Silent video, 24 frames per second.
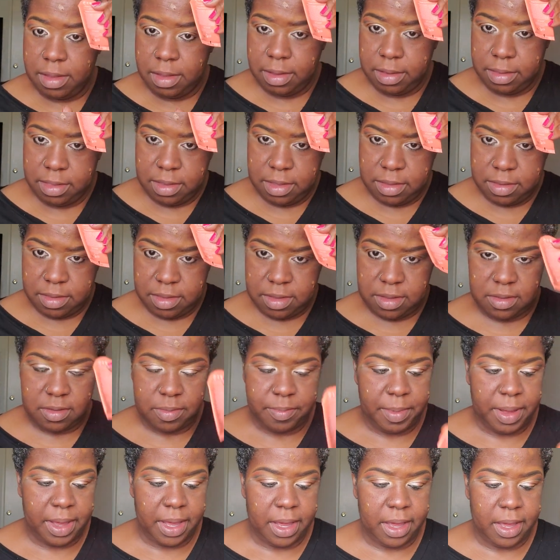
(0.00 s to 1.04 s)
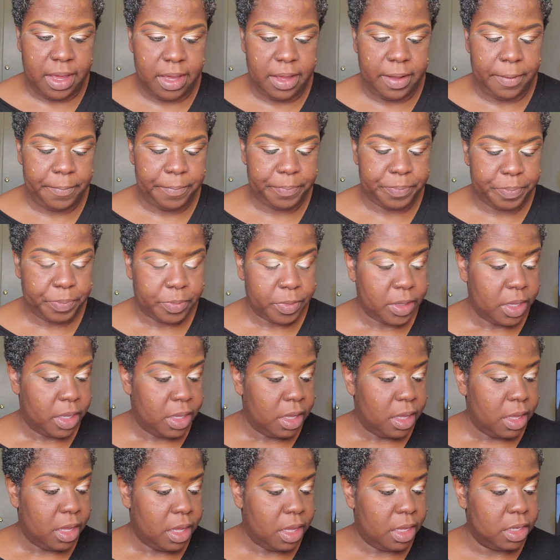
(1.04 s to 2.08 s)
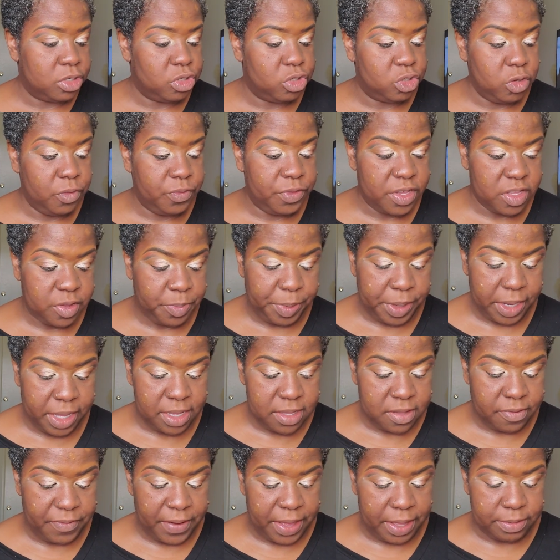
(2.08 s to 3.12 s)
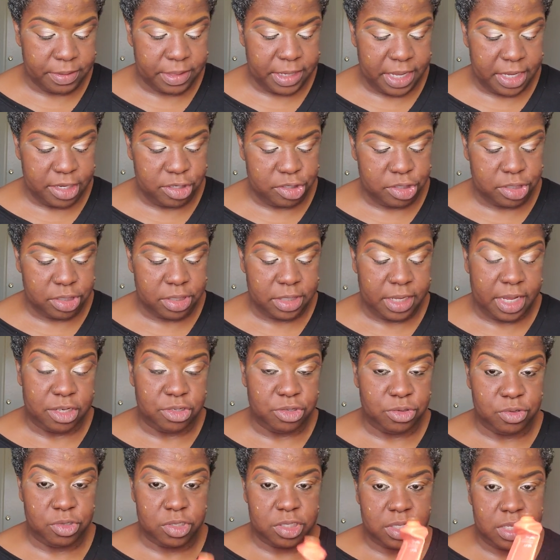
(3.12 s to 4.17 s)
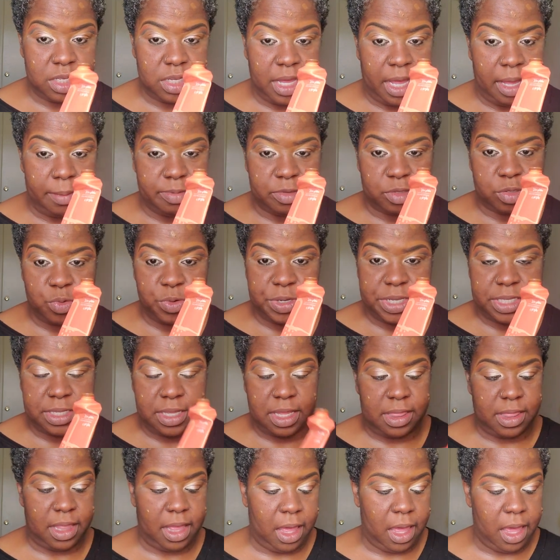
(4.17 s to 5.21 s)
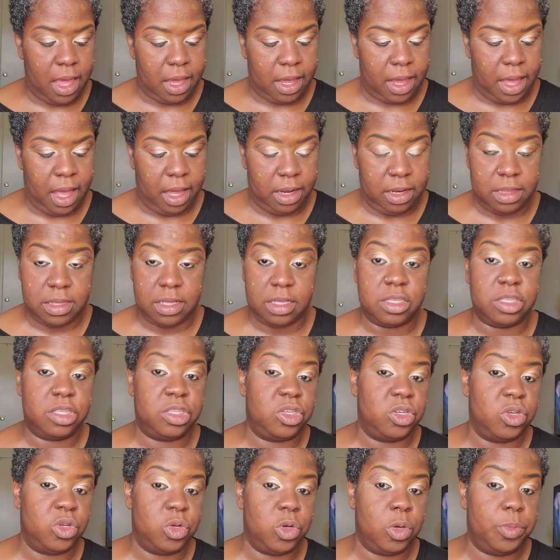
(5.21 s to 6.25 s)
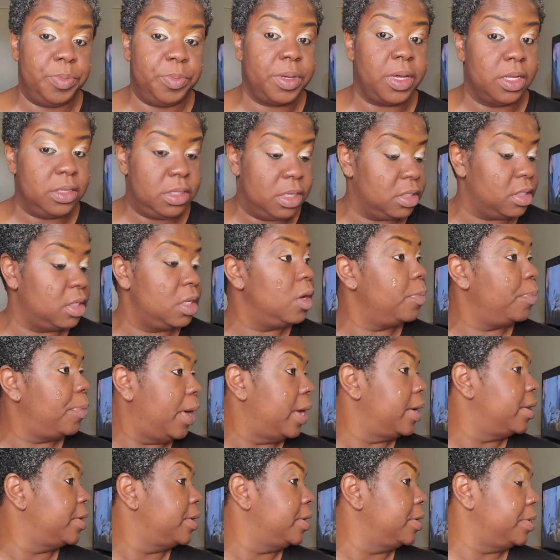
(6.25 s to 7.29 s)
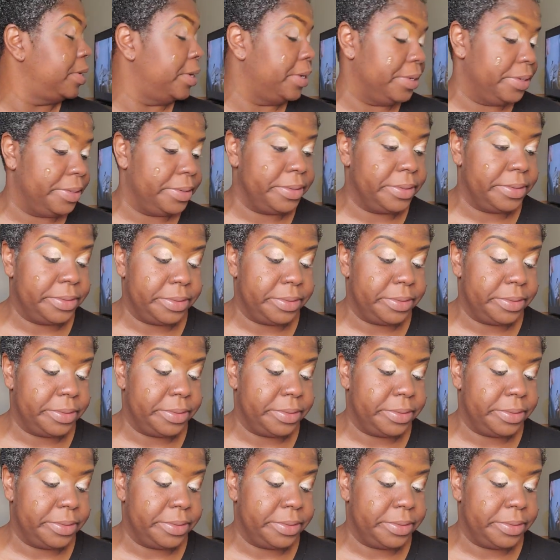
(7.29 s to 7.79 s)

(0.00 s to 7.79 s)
This is my Juvia's Place foundation. As you see, I'm squeezing the heck out of this tube because there's still product in there.